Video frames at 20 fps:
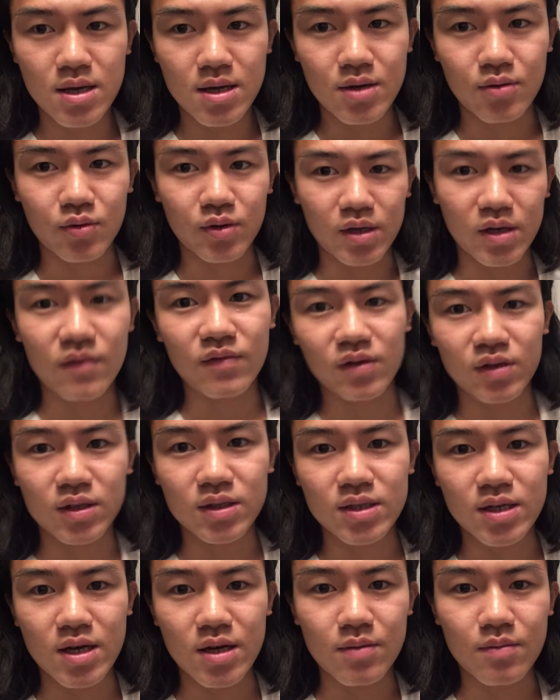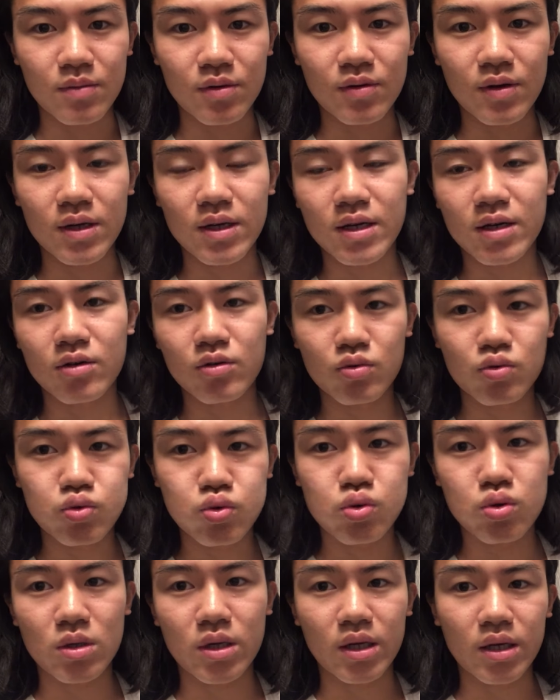We're gonna have a good time. But right now,
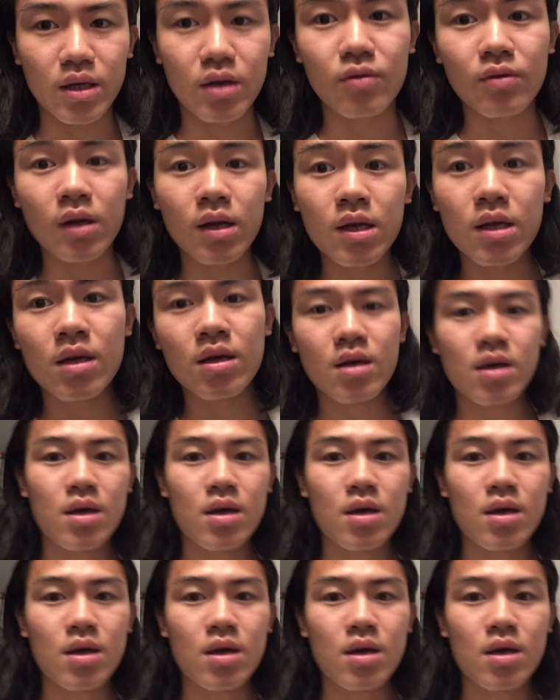gotta get ready.